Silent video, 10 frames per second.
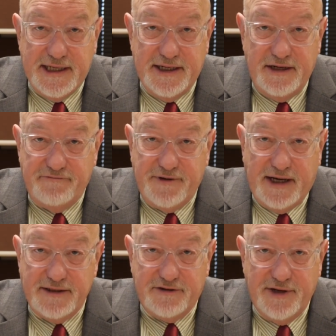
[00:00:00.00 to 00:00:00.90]
And I
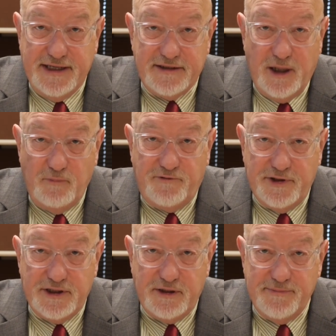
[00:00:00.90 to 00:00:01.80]
find great
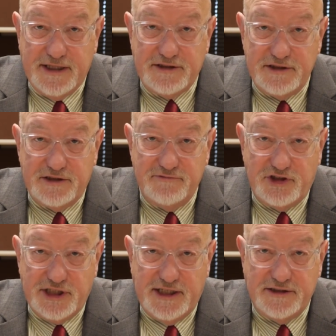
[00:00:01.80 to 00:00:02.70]
comfort in the message of
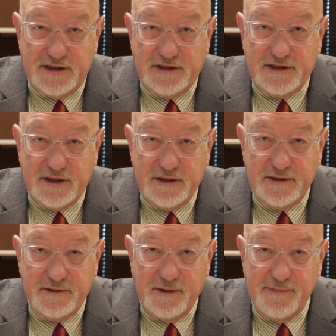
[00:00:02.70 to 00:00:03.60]
Jesus,
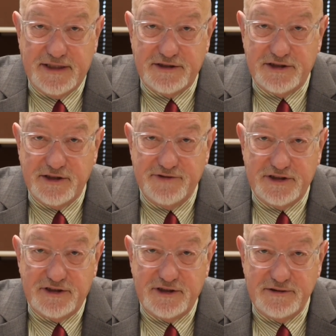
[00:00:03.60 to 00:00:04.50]
the message of
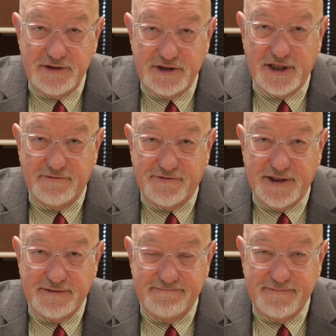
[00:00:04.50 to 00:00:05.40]
his
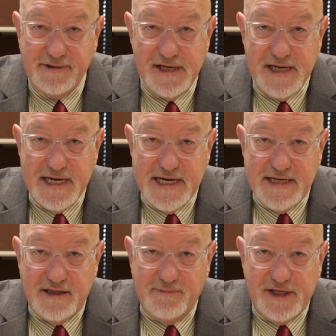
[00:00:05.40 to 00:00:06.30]
suffering,
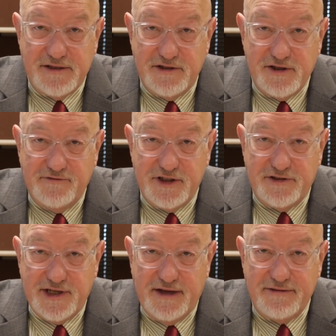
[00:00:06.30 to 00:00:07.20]
the message of his
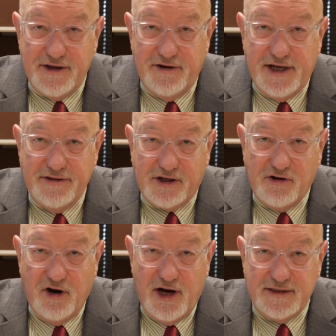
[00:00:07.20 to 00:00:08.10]
death there on the
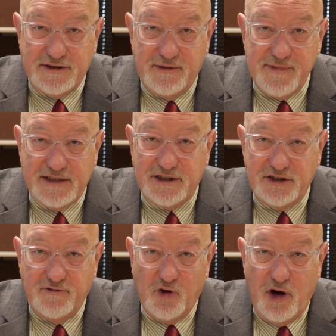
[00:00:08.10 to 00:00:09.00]
cross, the
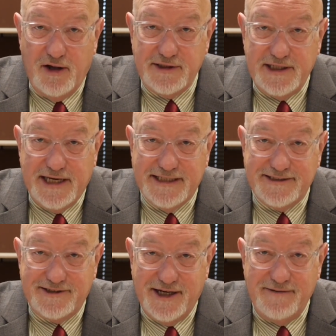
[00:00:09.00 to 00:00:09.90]
message of all he
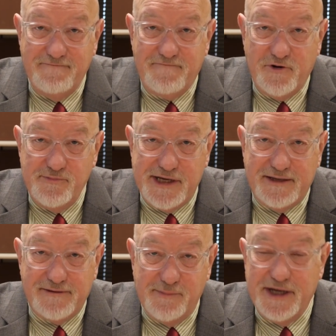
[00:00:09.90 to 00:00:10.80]
has done for
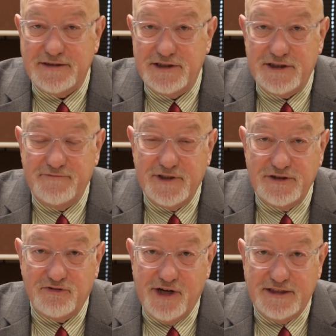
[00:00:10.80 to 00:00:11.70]
me, the message of
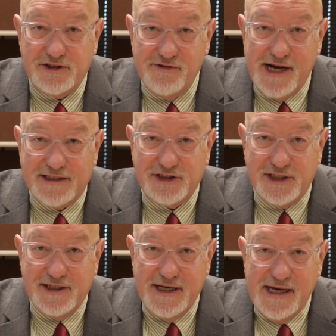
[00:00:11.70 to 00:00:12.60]
his
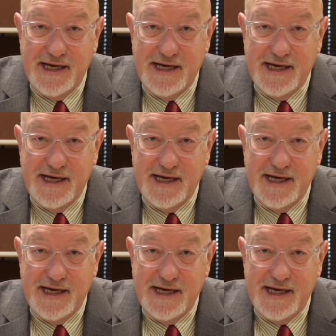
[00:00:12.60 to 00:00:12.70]
resurrection.